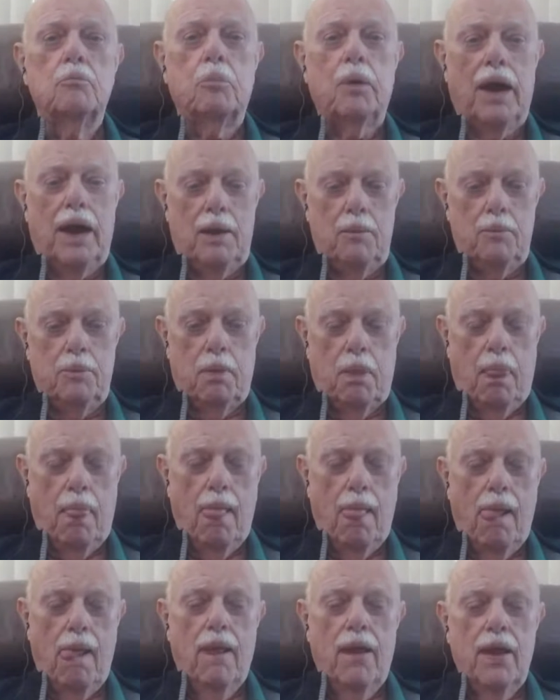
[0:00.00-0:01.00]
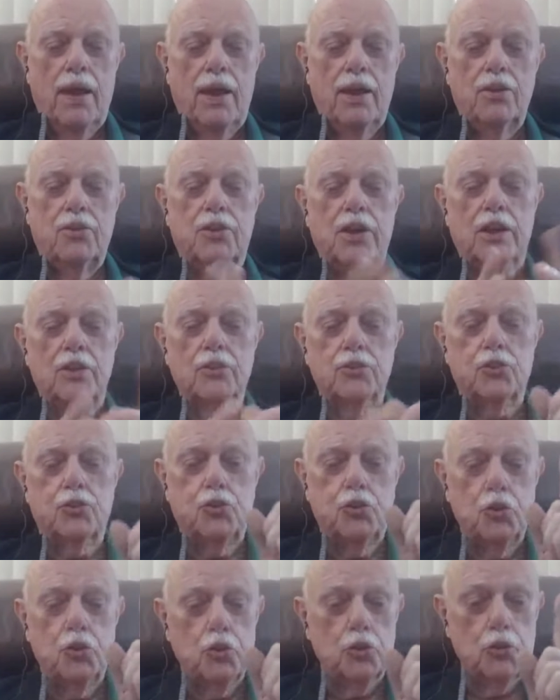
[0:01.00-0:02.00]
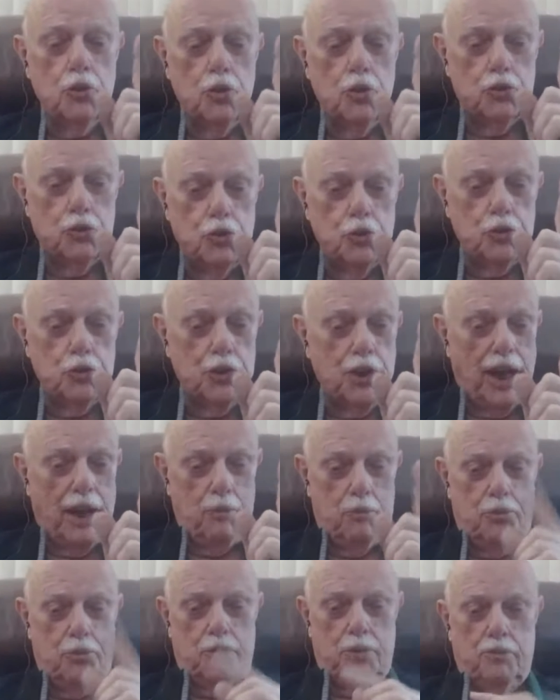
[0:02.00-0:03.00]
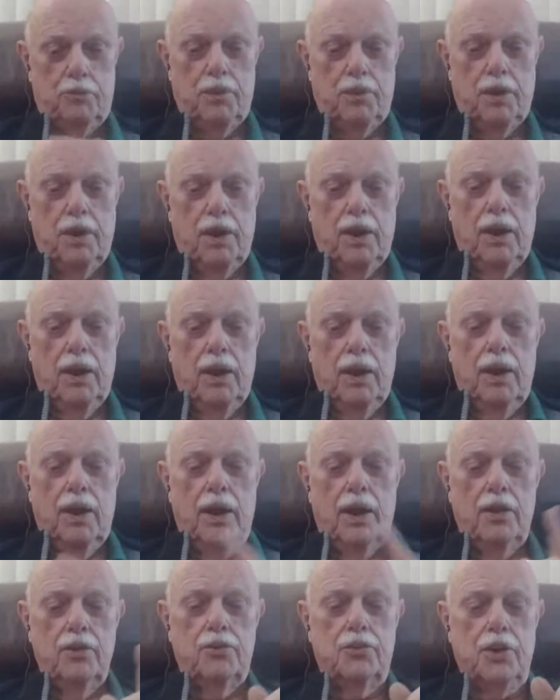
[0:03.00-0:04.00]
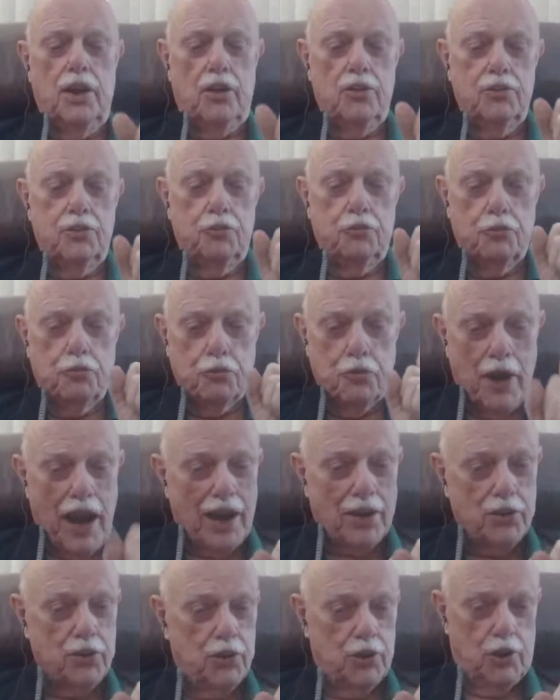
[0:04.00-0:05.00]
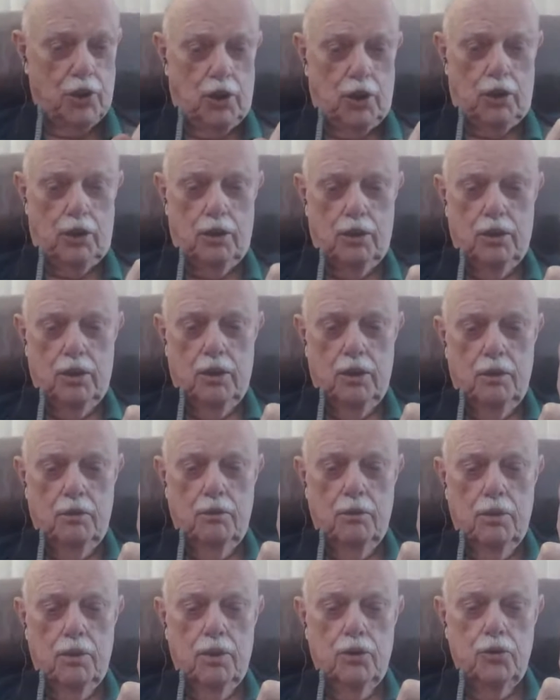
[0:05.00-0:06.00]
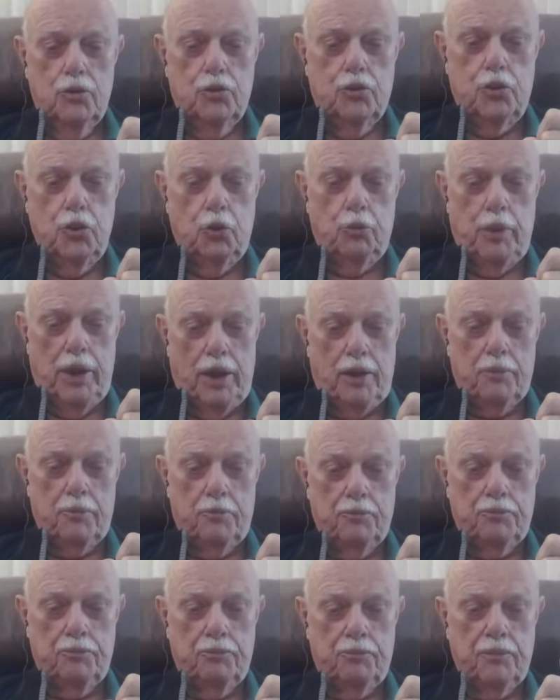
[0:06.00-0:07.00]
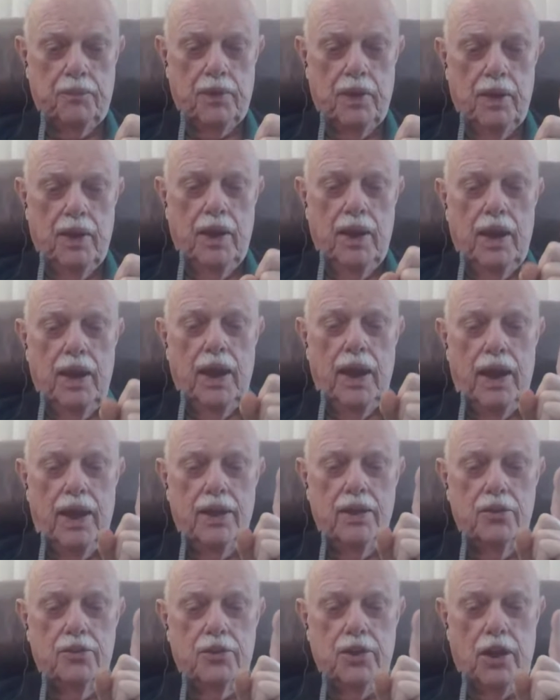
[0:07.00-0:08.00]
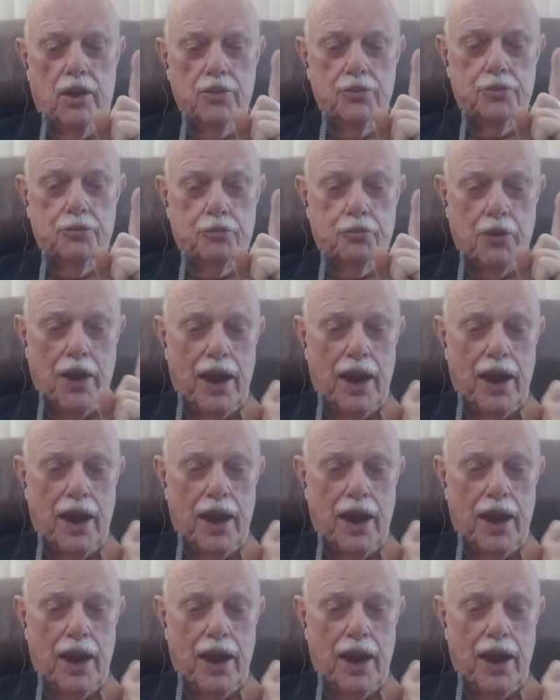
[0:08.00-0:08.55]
pipe. He sells two types. He sells fractional tubing, and he sells